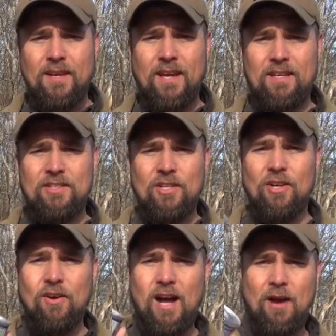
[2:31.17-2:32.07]
And
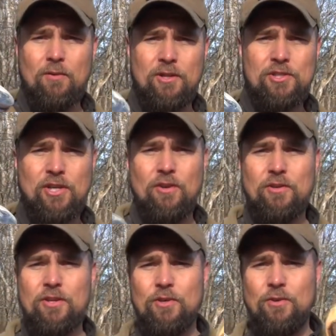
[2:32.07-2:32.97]
so I want to show
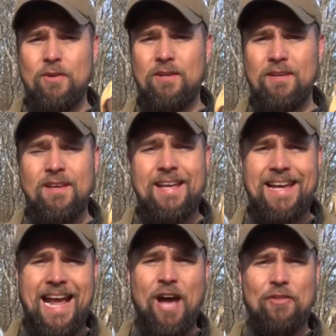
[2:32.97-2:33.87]
you
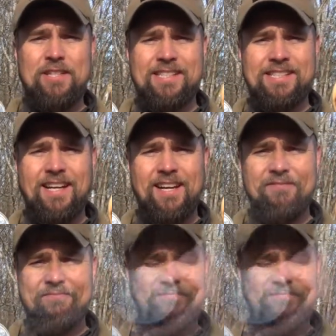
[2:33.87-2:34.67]
how this is done.